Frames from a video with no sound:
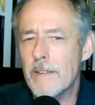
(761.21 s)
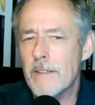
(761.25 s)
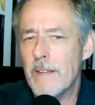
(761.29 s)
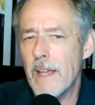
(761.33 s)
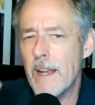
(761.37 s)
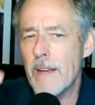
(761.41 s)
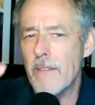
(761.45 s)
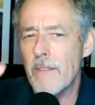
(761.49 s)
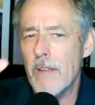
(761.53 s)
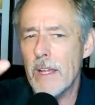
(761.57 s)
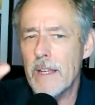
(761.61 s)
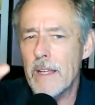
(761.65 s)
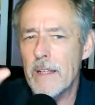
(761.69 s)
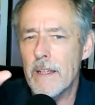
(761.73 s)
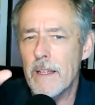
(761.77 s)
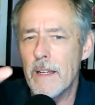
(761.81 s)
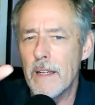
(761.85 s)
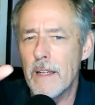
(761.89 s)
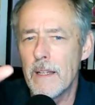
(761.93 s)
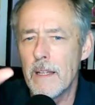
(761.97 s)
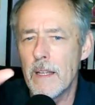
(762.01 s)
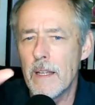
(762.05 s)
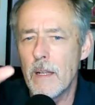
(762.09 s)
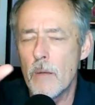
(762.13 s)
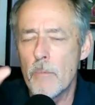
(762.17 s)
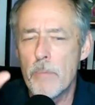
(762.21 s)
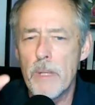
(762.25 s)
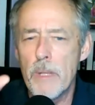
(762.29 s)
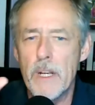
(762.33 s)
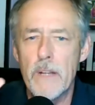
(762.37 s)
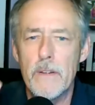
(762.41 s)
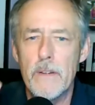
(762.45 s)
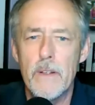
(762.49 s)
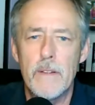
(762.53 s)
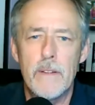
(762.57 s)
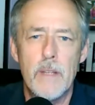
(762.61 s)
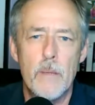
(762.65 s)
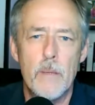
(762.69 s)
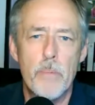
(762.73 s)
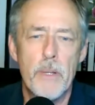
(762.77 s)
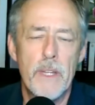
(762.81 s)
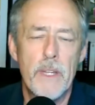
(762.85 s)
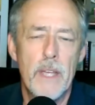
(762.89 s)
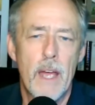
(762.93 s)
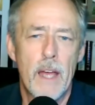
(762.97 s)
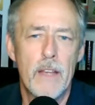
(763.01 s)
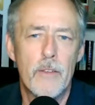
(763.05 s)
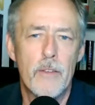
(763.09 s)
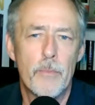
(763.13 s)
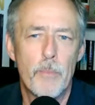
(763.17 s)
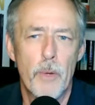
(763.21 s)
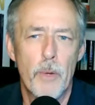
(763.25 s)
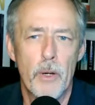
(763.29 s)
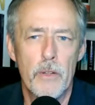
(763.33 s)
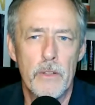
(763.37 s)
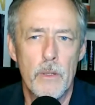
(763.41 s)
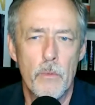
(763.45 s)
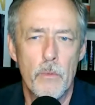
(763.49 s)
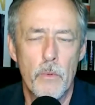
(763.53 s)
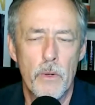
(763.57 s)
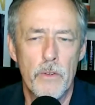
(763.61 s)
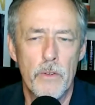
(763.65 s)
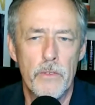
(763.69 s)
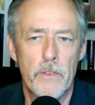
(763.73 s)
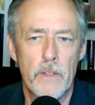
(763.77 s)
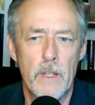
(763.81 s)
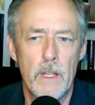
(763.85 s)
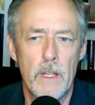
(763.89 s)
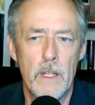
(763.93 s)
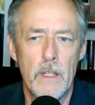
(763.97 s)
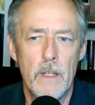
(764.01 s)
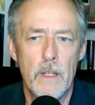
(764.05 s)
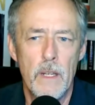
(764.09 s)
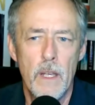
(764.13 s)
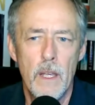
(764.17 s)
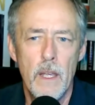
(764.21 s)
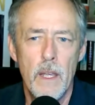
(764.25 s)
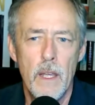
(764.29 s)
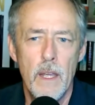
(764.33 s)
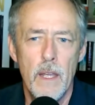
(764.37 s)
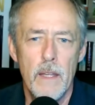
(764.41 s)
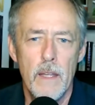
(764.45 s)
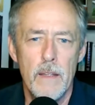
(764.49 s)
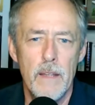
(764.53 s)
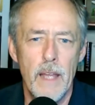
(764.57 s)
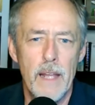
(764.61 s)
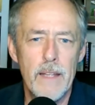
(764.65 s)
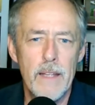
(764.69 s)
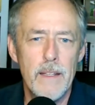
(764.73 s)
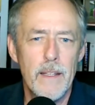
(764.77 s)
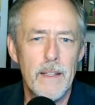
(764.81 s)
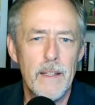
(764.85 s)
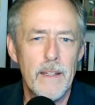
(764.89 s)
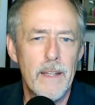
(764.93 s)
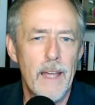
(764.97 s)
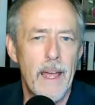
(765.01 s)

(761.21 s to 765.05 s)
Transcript: kind of like a little bit of the tip of the iceberg that we're seeing, that